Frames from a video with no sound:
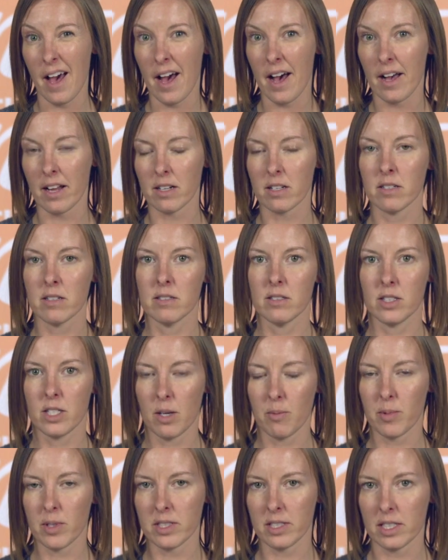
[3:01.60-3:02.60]
add
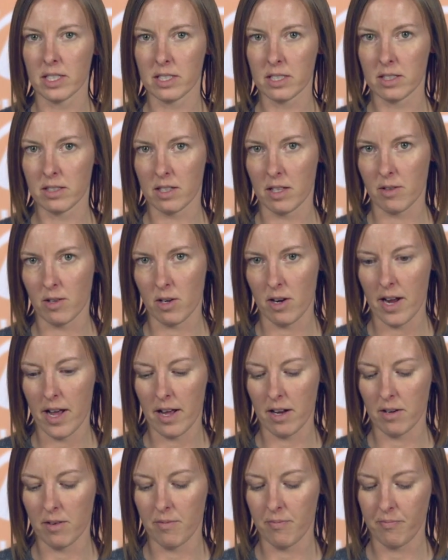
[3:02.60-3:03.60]
double digits in their
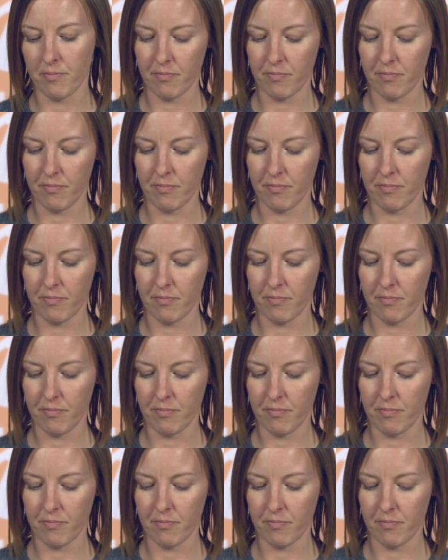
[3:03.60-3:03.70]
head.